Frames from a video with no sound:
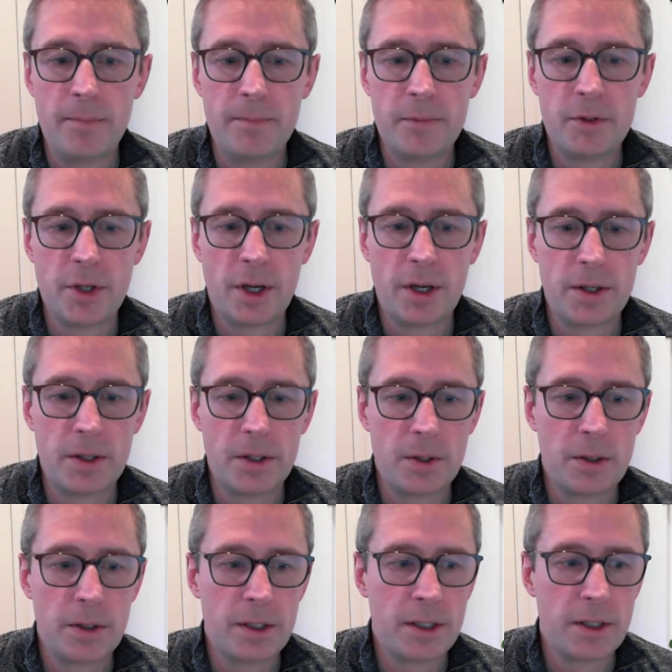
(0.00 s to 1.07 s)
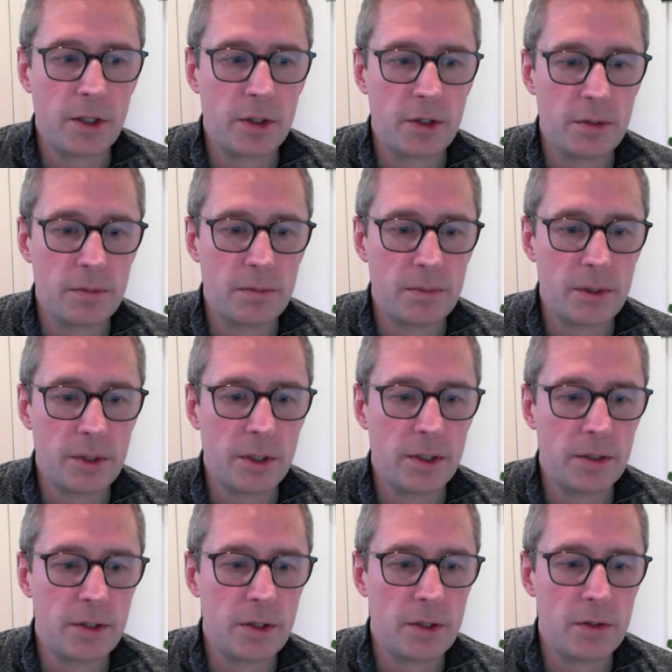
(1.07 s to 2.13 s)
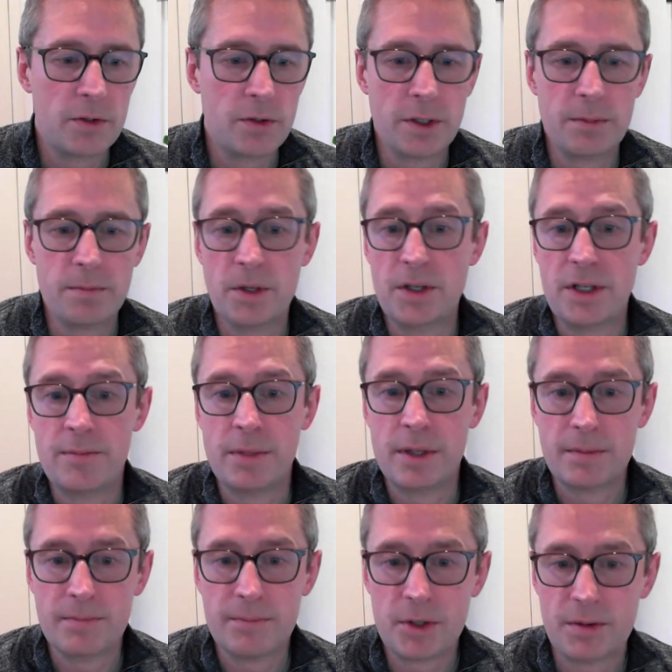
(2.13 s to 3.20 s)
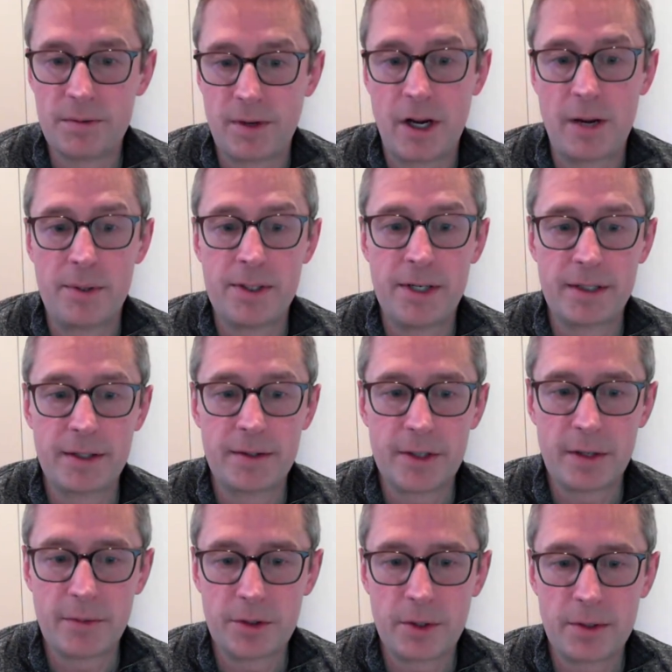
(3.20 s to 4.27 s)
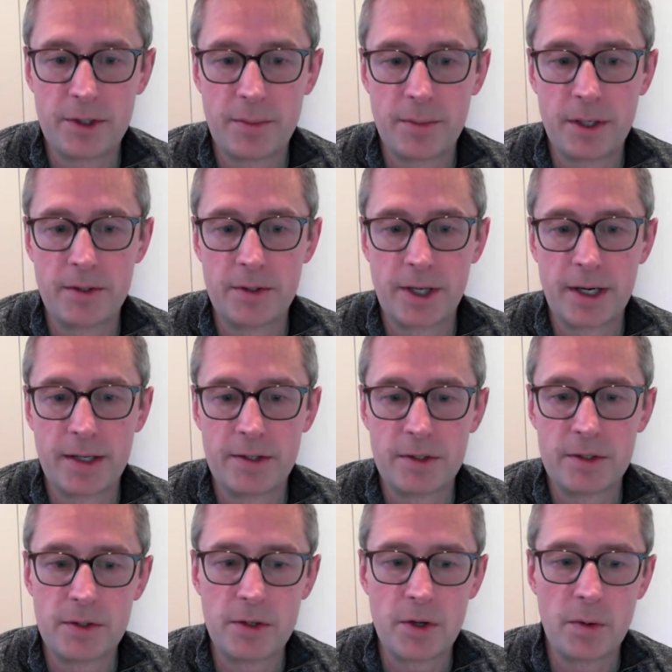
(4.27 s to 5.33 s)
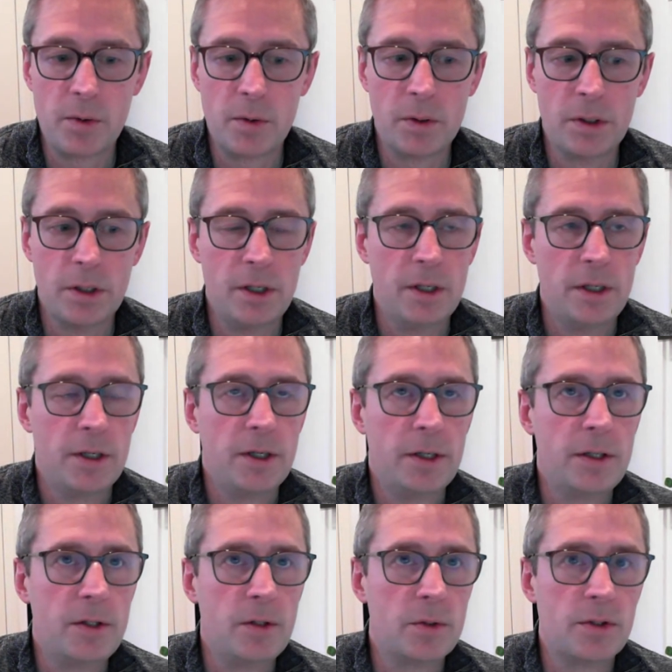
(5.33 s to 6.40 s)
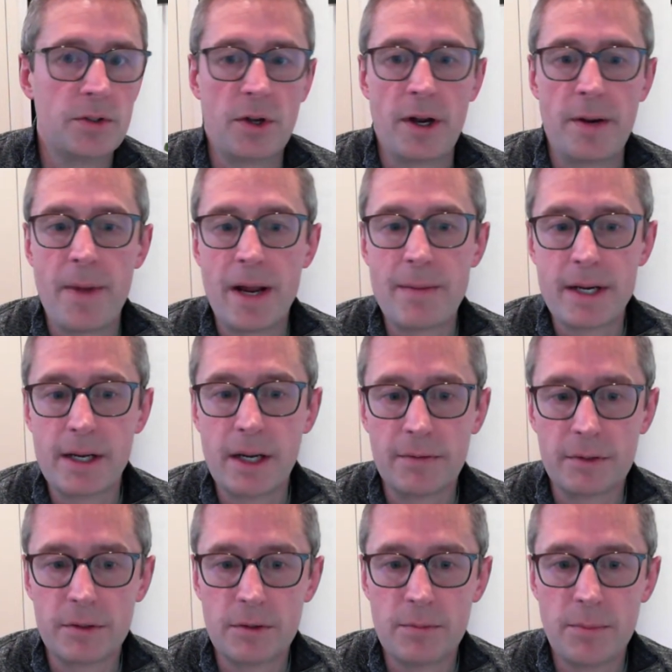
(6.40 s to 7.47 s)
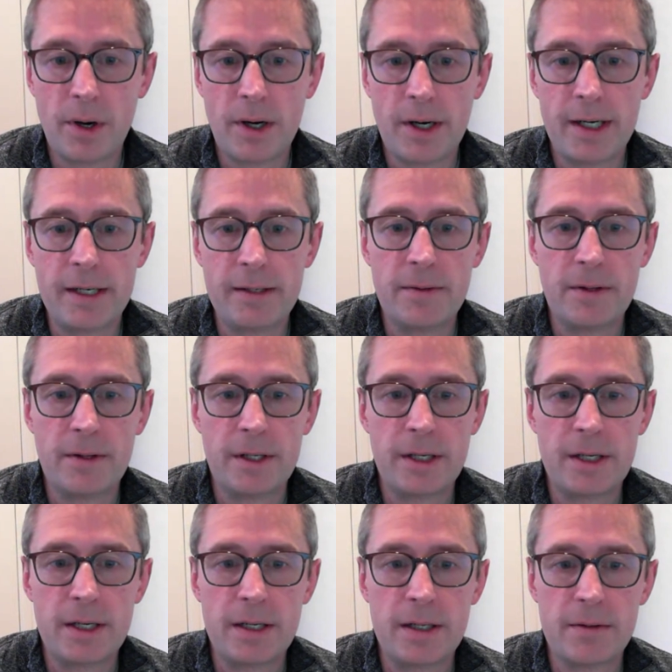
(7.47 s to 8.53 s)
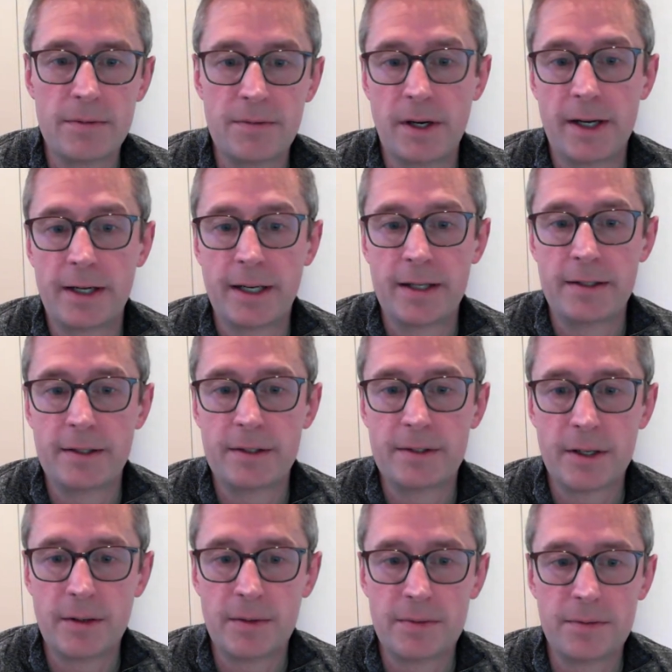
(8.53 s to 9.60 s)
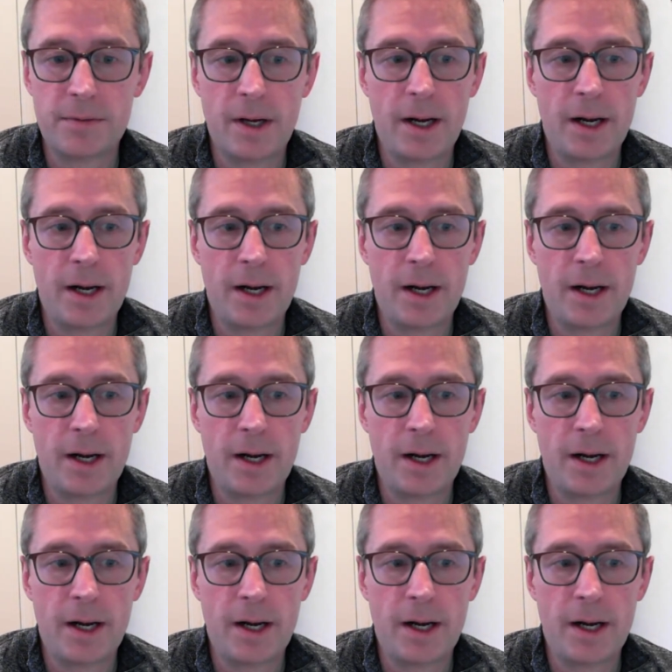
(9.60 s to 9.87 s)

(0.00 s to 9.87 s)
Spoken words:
So you can use the timber to fire protect itself. So in some of those cases, your design may be governed by the fire case itself.